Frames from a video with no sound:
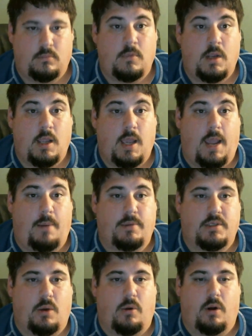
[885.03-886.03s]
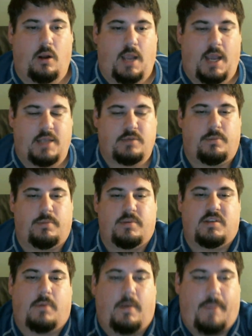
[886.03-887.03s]
Hey, what's going on, guys?
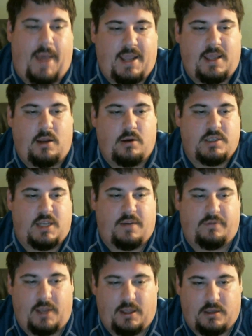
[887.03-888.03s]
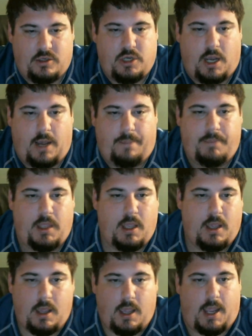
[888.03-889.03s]
We're back here safely at the shop,
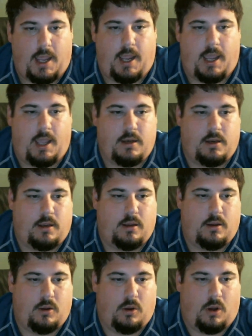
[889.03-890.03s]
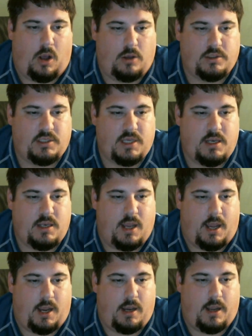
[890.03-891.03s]
and all said and
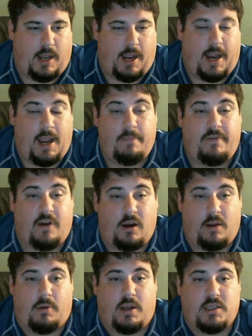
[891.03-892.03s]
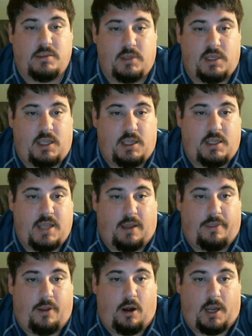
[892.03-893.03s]
done, I am very impressed with the Etec 30.